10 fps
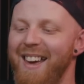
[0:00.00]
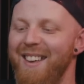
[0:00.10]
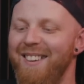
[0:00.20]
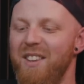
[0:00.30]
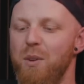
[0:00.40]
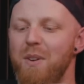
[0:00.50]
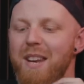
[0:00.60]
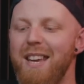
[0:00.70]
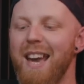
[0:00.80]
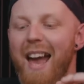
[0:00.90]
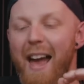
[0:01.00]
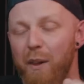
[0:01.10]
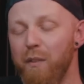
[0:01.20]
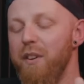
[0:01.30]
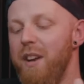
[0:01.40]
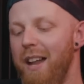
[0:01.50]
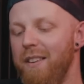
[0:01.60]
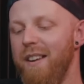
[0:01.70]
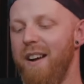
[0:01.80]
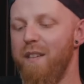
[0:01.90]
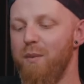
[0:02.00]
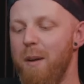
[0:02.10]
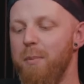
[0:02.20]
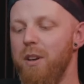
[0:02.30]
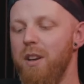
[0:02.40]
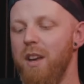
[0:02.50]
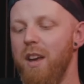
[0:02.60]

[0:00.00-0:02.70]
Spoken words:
It's a unique elven hand-and-a-half weapon.